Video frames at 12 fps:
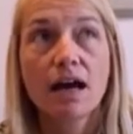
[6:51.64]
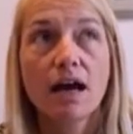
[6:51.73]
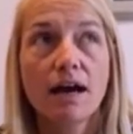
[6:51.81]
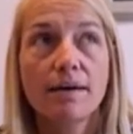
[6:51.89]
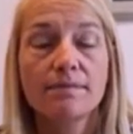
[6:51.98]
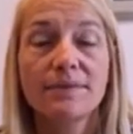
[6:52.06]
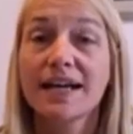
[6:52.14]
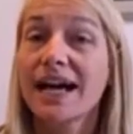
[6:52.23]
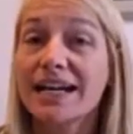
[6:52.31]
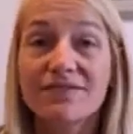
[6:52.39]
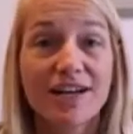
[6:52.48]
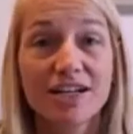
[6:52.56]
um, the
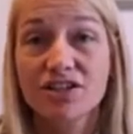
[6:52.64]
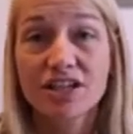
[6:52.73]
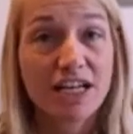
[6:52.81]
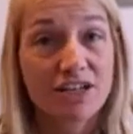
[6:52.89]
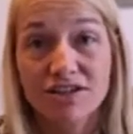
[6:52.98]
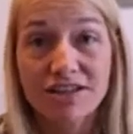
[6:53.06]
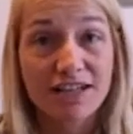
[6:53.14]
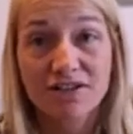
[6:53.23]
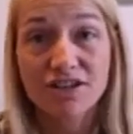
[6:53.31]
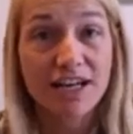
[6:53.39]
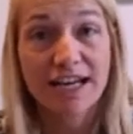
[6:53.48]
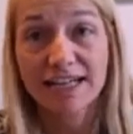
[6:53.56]
kind of education
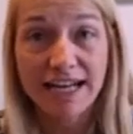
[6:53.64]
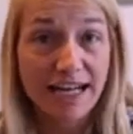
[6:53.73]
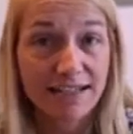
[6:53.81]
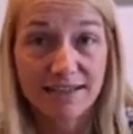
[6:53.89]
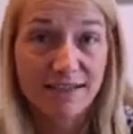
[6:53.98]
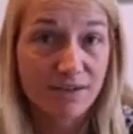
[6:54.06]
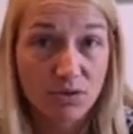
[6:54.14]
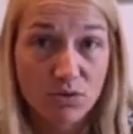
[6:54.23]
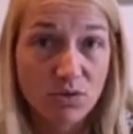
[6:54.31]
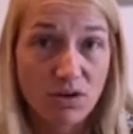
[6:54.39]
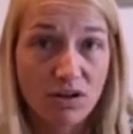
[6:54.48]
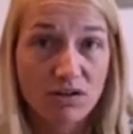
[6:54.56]
that you can't get in
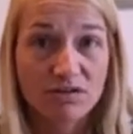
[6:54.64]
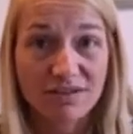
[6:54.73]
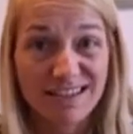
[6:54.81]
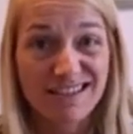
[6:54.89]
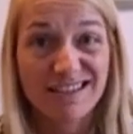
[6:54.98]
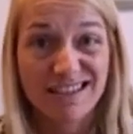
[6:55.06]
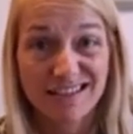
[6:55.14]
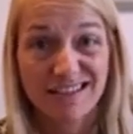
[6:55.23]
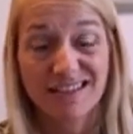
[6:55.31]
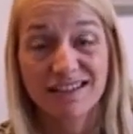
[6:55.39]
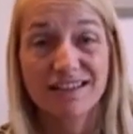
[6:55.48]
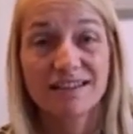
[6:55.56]
school. Listening
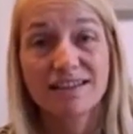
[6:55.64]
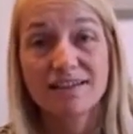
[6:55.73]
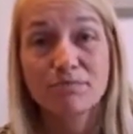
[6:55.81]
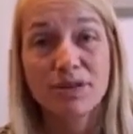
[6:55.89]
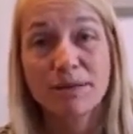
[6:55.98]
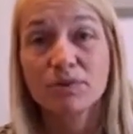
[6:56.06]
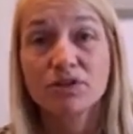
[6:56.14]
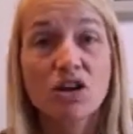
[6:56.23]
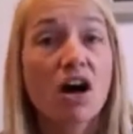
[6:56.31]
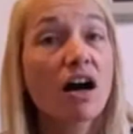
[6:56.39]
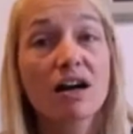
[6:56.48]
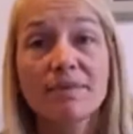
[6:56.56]
to people
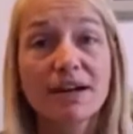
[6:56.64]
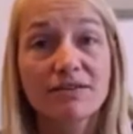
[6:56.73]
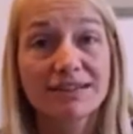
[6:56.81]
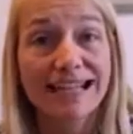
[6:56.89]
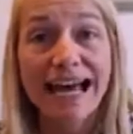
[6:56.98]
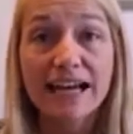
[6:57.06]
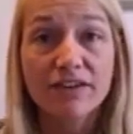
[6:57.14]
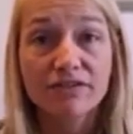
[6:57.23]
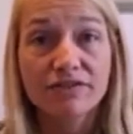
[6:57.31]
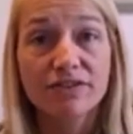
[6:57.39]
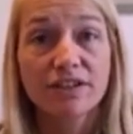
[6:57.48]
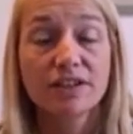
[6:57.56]
talk about
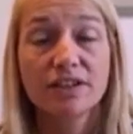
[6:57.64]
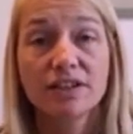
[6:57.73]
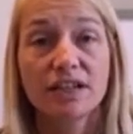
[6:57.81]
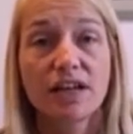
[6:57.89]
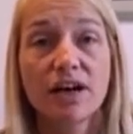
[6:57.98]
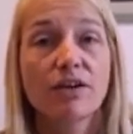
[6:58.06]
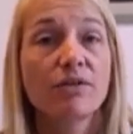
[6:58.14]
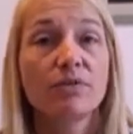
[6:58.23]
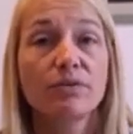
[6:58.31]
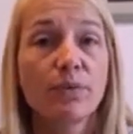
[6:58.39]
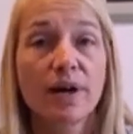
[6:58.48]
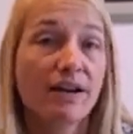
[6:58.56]
life, you know,
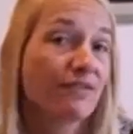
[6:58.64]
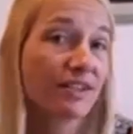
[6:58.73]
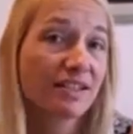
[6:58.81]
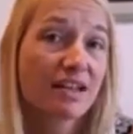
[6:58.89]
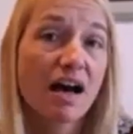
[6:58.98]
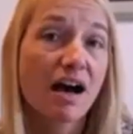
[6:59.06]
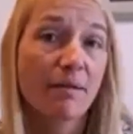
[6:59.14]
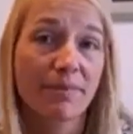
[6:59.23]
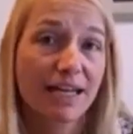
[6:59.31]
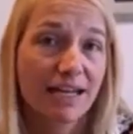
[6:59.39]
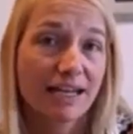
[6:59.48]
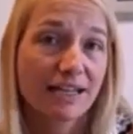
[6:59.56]
whatever the
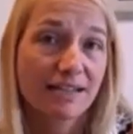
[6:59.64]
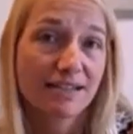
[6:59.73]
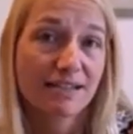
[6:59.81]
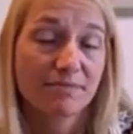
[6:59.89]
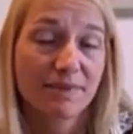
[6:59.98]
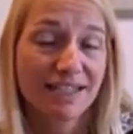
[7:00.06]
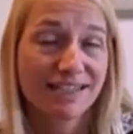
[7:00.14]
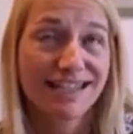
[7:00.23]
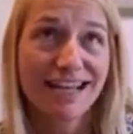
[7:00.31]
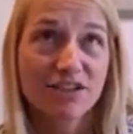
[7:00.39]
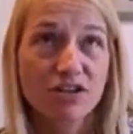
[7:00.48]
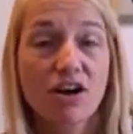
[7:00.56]
topic is. I mean,
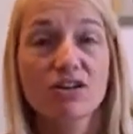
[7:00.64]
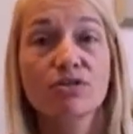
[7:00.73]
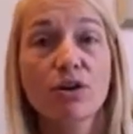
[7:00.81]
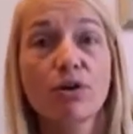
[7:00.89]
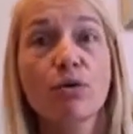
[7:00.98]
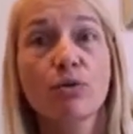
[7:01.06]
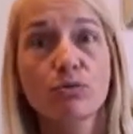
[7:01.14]
TED talks are